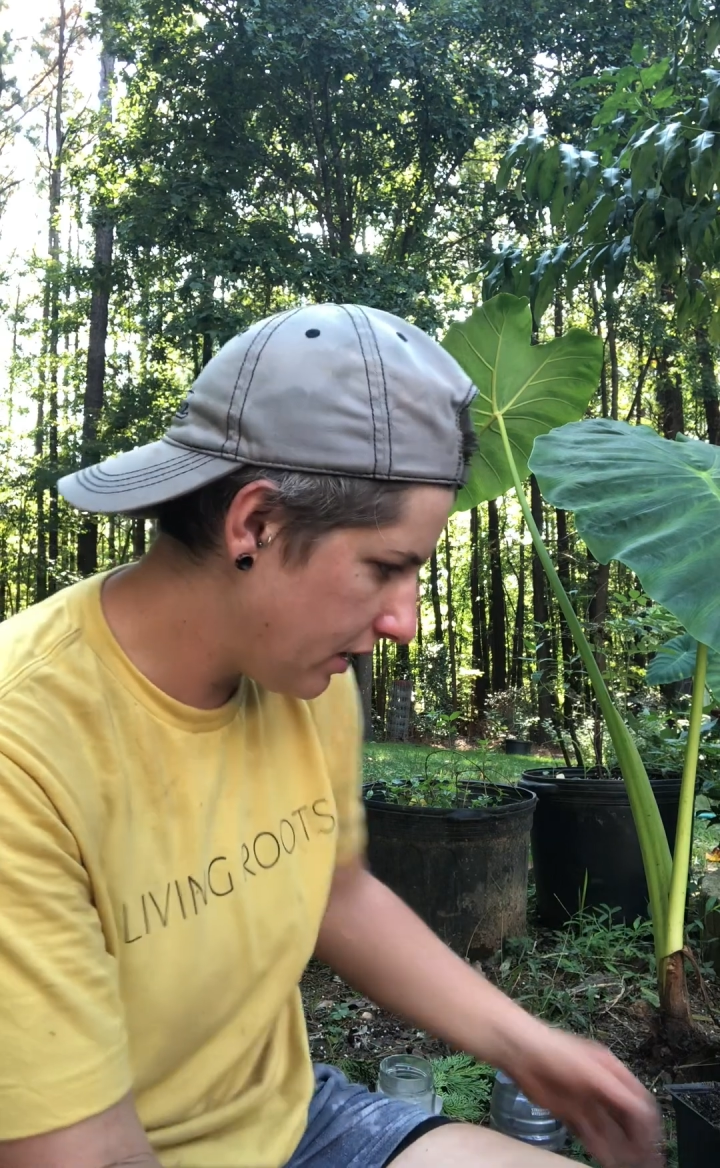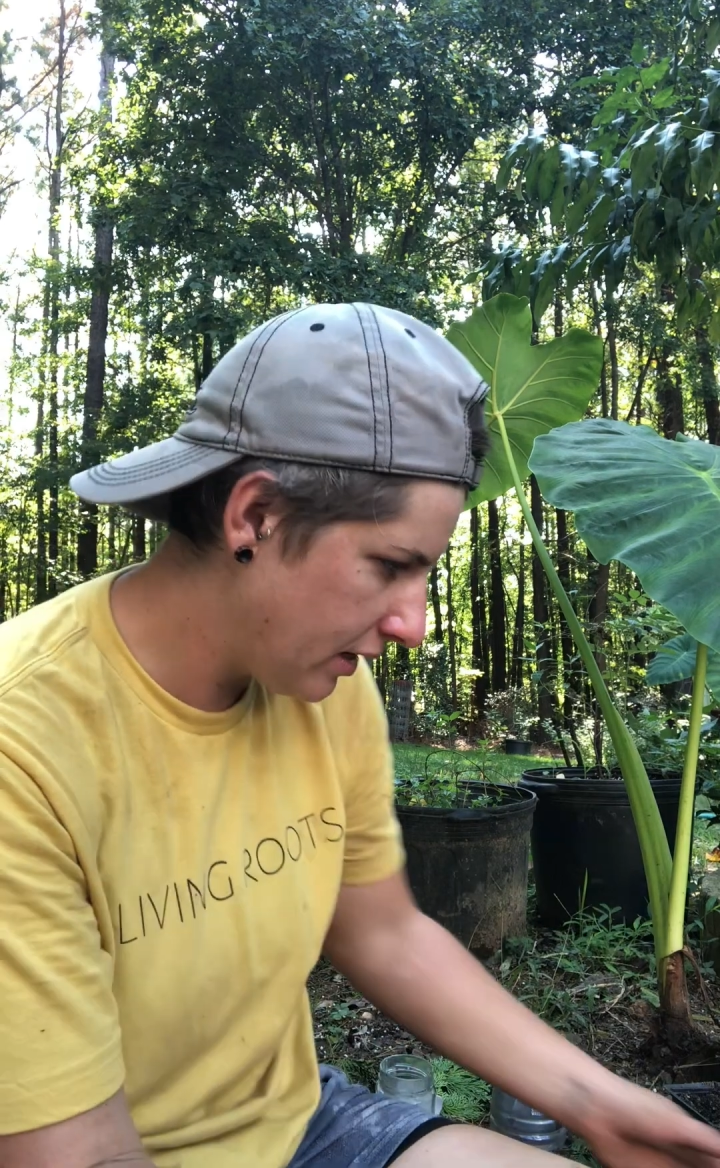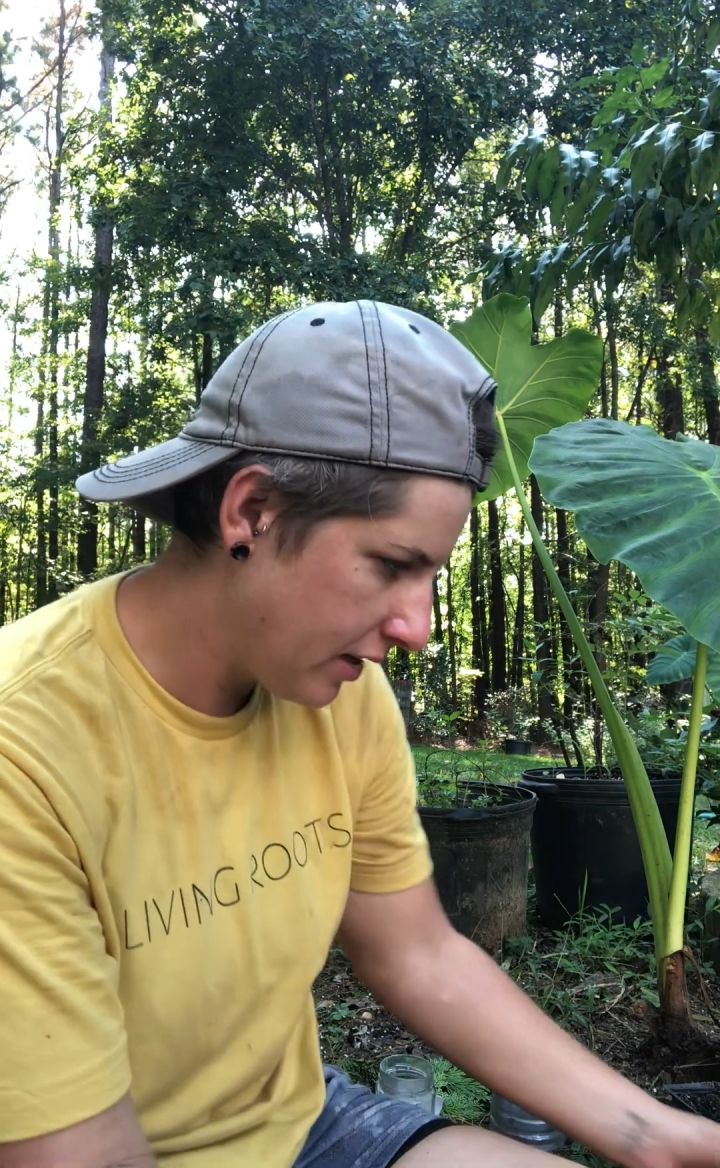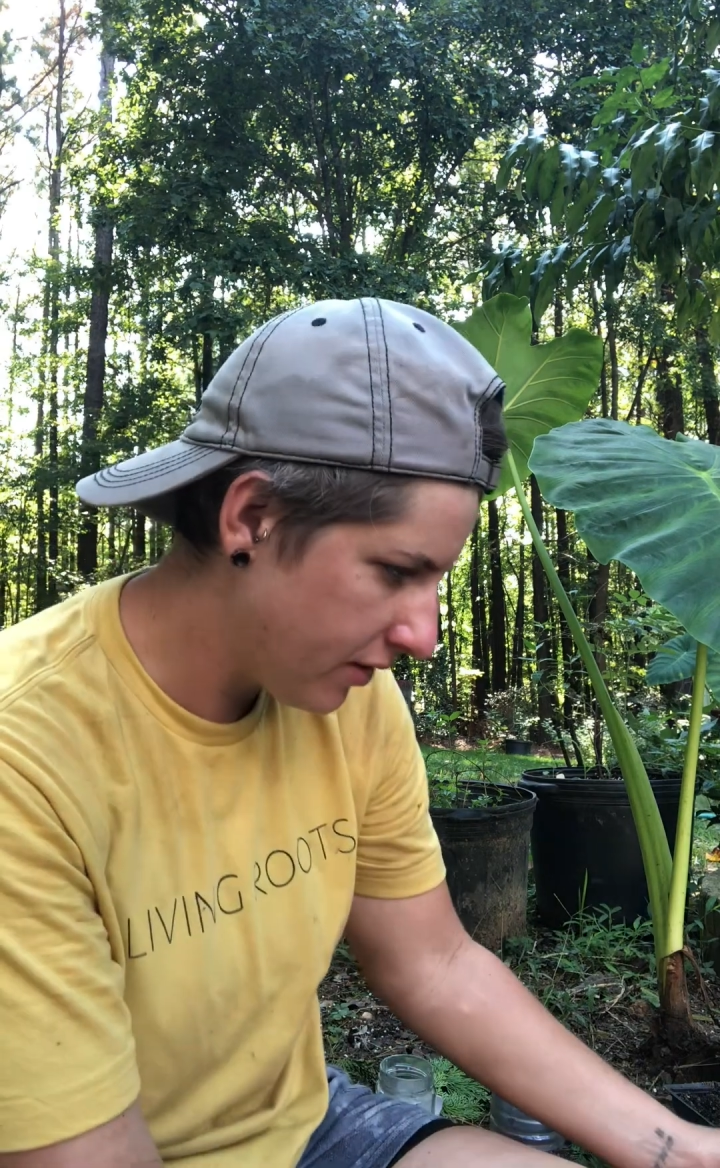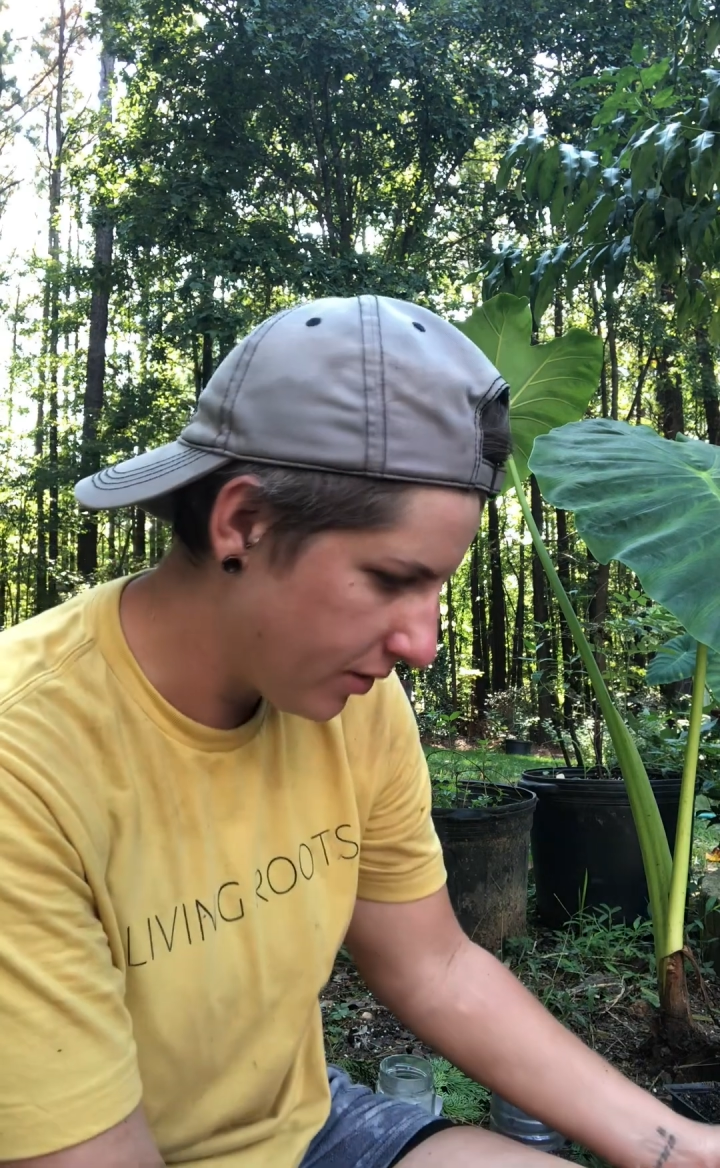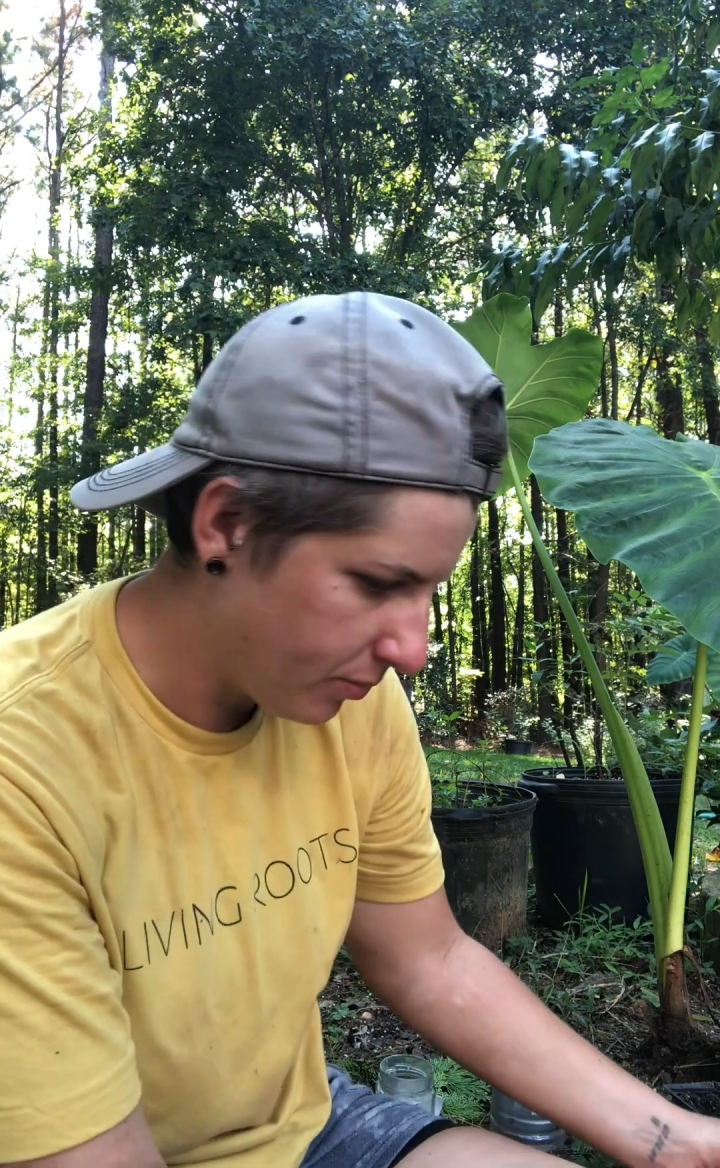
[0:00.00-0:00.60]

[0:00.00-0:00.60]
any other